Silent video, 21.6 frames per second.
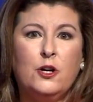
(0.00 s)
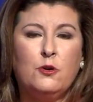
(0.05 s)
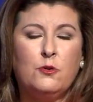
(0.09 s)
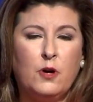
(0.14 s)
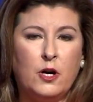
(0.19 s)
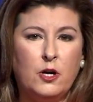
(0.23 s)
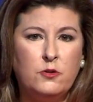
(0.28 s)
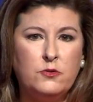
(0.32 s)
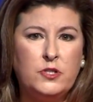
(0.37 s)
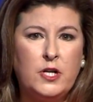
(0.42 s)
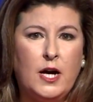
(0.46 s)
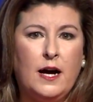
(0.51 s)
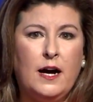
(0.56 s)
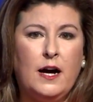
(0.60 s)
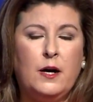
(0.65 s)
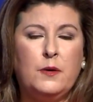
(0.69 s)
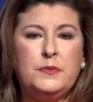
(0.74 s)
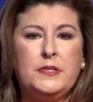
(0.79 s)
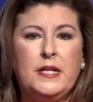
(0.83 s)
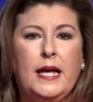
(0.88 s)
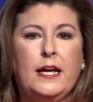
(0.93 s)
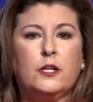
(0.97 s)
grow
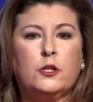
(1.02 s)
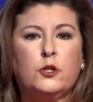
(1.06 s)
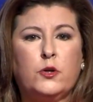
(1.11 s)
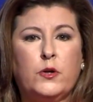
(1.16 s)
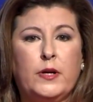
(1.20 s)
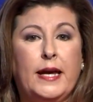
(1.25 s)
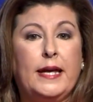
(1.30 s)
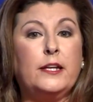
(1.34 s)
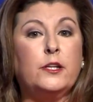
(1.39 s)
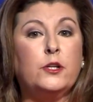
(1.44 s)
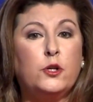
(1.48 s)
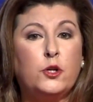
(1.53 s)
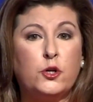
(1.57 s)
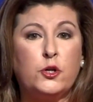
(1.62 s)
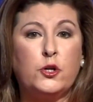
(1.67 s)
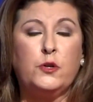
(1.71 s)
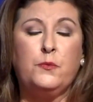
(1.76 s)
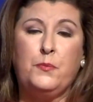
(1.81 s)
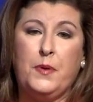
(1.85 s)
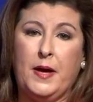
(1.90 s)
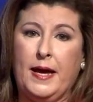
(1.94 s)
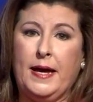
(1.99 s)
jobs and create
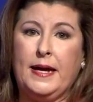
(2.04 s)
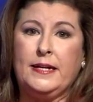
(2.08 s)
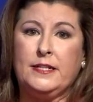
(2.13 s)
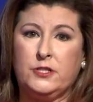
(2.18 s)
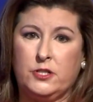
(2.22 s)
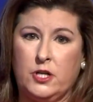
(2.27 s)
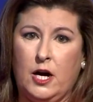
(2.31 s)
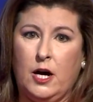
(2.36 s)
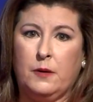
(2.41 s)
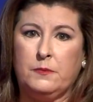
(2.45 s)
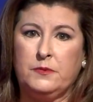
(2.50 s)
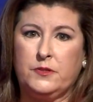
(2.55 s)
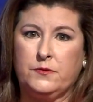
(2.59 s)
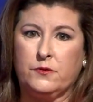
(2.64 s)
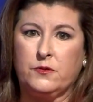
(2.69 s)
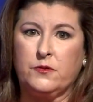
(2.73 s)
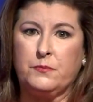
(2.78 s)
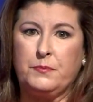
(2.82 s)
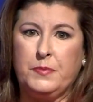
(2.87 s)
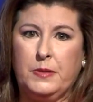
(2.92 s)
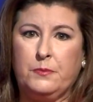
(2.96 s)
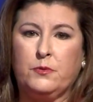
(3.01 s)
good paying jobs for
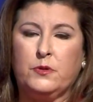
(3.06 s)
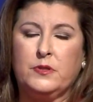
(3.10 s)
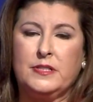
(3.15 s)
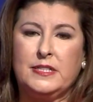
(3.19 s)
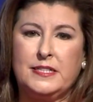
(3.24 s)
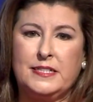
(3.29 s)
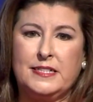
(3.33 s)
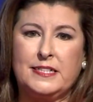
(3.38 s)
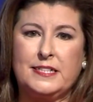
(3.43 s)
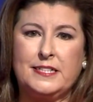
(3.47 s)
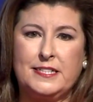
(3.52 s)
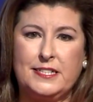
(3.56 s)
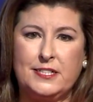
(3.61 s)
people in the 6th